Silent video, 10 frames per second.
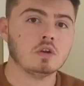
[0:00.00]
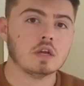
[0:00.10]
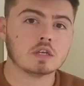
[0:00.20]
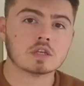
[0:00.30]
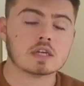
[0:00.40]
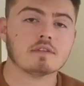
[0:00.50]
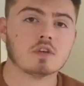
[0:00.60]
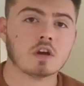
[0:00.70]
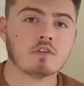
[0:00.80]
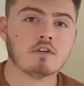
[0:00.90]
it doesn't have
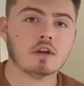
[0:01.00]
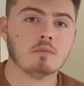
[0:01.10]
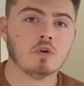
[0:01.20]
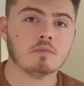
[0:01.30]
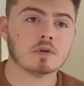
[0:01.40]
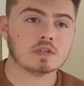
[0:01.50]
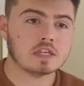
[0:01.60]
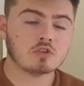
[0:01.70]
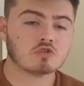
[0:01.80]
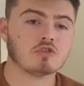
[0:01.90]
diarrhea anymore because
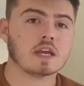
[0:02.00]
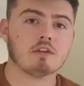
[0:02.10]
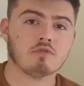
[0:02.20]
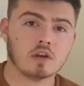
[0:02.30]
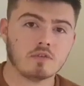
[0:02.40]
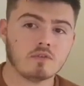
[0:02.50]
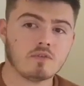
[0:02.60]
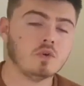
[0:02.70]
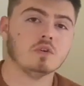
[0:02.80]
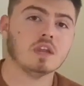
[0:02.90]
it's not trying to get rid of
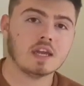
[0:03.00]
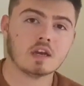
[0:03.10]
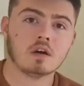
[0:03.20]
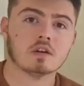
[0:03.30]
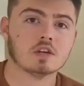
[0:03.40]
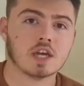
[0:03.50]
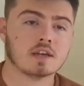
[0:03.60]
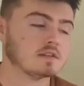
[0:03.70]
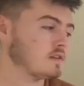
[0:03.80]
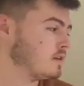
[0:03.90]
food that it can't
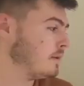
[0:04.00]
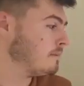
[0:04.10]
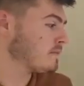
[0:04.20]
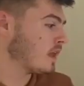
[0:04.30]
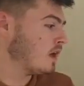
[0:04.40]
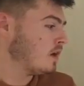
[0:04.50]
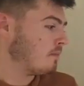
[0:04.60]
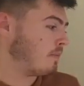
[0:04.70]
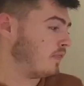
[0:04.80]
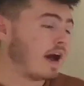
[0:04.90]
digest.
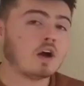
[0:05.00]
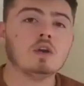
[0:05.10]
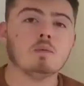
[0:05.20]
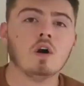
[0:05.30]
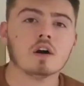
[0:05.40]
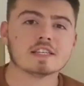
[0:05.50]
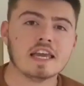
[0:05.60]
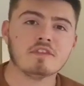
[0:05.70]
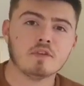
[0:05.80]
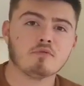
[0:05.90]
But that only works
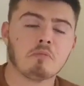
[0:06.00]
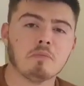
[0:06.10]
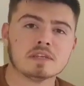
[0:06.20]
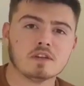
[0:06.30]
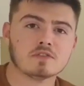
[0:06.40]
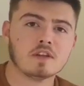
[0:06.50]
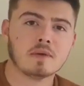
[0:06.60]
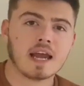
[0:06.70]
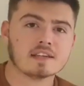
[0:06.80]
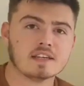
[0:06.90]
if the problem is low
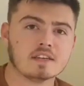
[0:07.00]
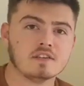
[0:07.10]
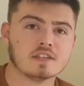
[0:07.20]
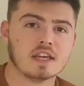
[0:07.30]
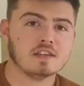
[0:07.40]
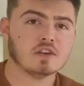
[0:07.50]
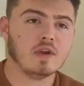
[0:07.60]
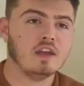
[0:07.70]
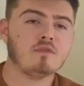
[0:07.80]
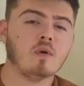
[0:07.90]
stomach acid, you see.
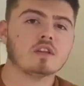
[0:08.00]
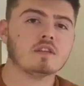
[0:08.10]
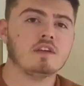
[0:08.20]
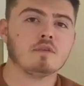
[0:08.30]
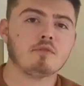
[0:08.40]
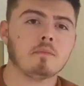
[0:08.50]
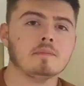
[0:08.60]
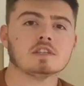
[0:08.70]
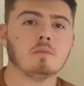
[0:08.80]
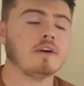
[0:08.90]
So if the
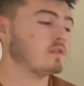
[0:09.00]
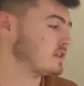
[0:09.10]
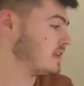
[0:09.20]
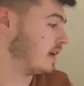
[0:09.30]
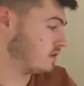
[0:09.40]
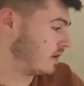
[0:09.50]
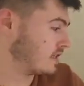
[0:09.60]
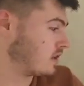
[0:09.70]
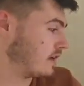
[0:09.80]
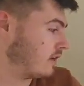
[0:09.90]
problem is somewhere else, say, so
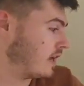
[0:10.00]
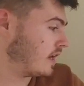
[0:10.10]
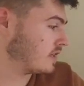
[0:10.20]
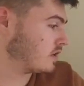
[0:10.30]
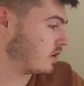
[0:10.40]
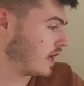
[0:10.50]
let's go down here, let's